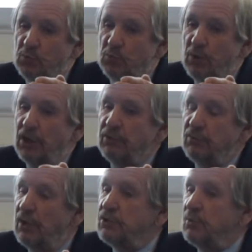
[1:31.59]
when I
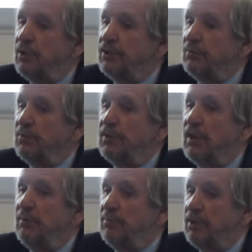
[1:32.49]
graduated with the
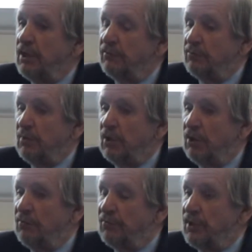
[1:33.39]
MBA from
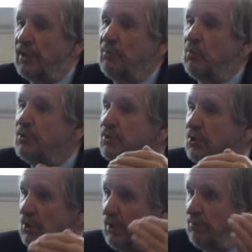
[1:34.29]
Harvard, I then went to
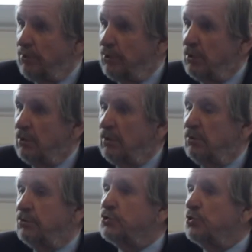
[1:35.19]
Columbia
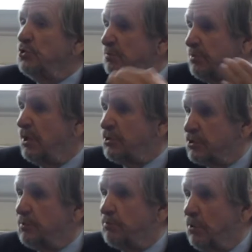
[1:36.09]
to join the
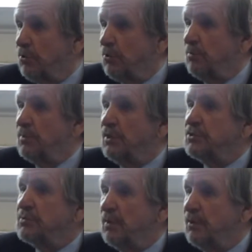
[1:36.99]
PhD program, and then
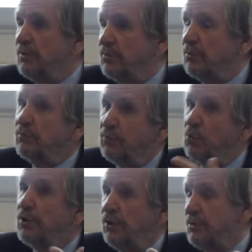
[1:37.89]
spent
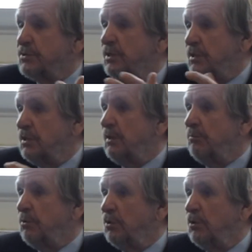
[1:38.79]
4 years at
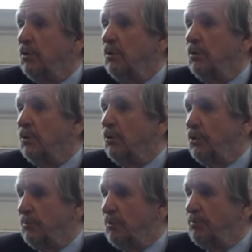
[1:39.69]
Columbia
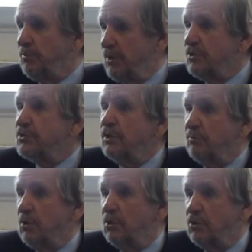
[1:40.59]
earning my PhD
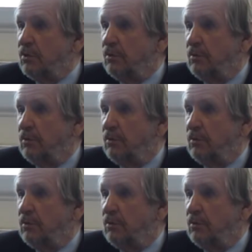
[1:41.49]
in marketing.